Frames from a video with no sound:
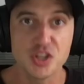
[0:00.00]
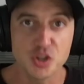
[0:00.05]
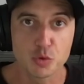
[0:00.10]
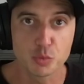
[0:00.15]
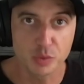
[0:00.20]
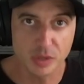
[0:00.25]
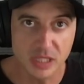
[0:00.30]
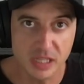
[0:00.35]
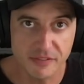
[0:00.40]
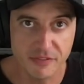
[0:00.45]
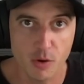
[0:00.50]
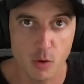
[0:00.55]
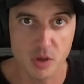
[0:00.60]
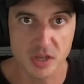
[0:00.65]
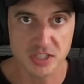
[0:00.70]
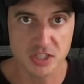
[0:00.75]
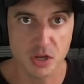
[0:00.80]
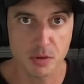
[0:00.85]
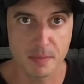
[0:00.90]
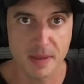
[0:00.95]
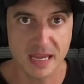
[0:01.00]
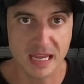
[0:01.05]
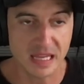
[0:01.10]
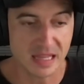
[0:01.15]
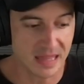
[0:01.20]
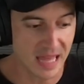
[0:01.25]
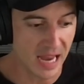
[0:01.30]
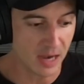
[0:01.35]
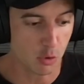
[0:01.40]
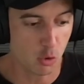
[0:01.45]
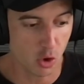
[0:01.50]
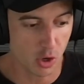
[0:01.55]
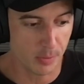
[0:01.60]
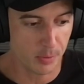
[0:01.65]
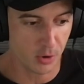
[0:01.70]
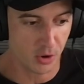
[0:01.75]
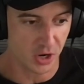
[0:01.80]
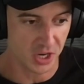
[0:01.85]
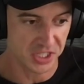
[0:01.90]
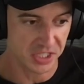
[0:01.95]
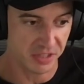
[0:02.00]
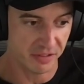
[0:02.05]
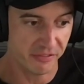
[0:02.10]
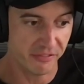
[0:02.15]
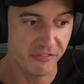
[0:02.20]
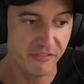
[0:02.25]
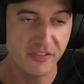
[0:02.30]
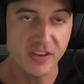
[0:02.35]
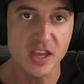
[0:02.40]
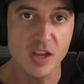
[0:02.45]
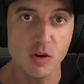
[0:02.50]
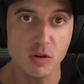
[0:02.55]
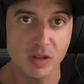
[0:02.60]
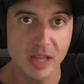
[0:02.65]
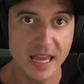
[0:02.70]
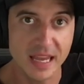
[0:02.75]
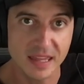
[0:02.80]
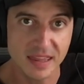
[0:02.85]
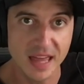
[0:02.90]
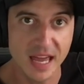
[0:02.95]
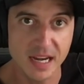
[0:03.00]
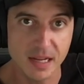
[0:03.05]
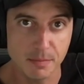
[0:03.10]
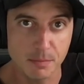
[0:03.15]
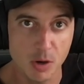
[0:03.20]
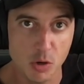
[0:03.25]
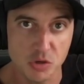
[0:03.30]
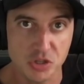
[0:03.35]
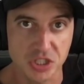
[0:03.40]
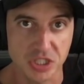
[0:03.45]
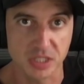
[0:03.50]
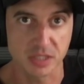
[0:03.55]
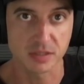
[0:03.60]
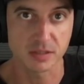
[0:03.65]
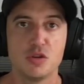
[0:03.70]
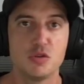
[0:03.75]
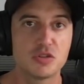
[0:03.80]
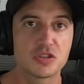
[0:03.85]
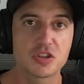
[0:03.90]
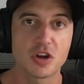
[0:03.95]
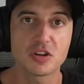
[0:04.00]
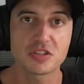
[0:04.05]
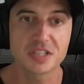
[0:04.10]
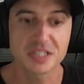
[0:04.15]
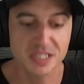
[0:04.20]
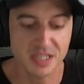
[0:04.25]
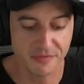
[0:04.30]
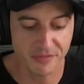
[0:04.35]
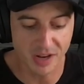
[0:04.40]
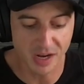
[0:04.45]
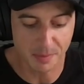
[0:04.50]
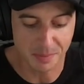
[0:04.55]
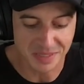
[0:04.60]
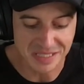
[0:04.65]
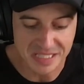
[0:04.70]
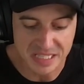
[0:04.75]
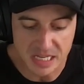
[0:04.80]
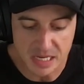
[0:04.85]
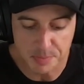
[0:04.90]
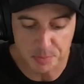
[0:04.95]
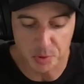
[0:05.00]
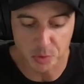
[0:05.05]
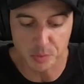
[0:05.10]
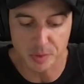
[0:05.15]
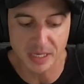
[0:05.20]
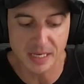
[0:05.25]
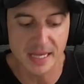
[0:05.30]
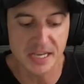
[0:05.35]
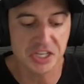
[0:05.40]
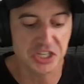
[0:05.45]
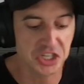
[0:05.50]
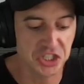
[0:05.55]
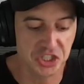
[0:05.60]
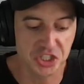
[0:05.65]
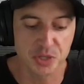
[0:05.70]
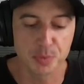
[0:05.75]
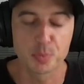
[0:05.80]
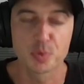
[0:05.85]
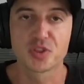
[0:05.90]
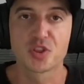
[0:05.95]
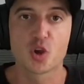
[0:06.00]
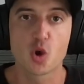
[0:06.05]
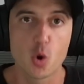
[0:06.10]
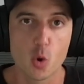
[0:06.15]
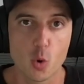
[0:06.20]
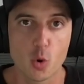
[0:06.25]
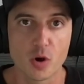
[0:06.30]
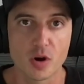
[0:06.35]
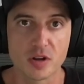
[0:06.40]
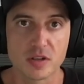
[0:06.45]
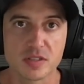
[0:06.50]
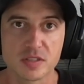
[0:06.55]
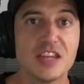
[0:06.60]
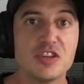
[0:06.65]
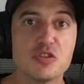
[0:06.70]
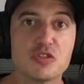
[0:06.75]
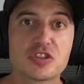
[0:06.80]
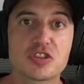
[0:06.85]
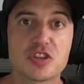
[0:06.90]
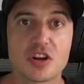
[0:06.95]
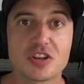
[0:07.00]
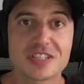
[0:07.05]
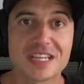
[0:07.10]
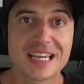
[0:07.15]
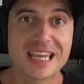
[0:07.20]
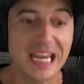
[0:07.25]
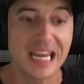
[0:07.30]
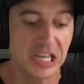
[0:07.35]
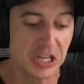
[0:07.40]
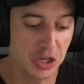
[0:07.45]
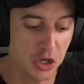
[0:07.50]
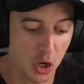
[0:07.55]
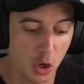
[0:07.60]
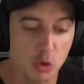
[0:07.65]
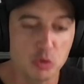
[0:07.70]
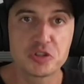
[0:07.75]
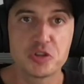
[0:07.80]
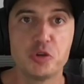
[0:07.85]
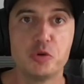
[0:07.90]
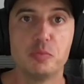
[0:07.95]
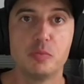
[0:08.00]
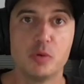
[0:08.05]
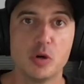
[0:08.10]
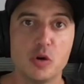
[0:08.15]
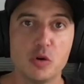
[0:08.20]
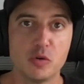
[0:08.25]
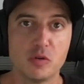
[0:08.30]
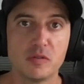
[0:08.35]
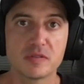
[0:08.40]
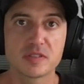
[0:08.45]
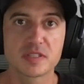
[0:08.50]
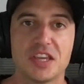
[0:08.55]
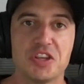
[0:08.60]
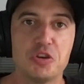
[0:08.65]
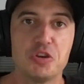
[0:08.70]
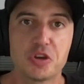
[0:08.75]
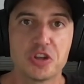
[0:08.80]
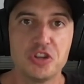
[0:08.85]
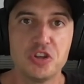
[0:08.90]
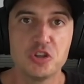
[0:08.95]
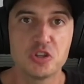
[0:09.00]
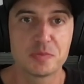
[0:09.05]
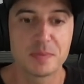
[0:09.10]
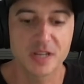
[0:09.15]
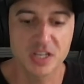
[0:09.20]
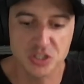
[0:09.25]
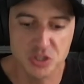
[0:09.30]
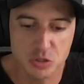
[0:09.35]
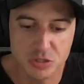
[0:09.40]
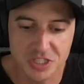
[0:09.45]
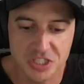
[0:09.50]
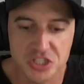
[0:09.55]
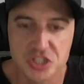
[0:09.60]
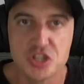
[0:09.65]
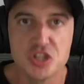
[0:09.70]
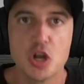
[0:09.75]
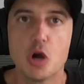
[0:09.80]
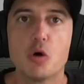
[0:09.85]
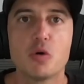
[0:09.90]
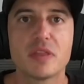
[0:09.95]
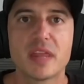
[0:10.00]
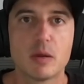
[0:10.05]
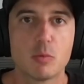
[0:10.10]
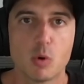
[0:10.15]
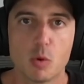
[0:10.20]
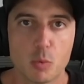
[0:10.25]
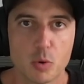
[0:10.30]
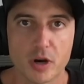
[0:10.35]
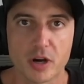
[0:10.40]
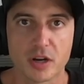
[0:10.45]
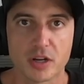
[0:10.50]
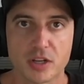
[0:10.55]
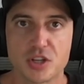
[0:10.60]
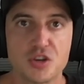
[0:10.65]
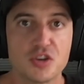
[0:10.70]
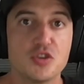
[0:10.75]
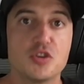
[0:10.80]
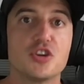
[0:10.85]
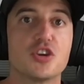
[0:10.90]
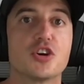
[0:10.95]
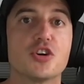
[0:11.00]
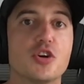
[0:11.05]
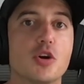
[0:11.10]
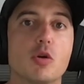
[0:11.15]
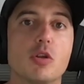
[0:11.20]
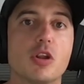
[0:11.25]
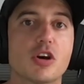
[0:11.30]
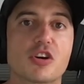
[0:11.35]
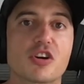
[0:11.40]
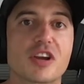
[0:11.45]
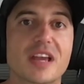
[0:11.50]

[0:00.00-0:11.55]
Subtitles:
you really focus on making that chord progression feel like that emotion, you start to develop a deeper relationship with the chords, and you start to gain go-to moves that you can use because you just know they will work. You're no longer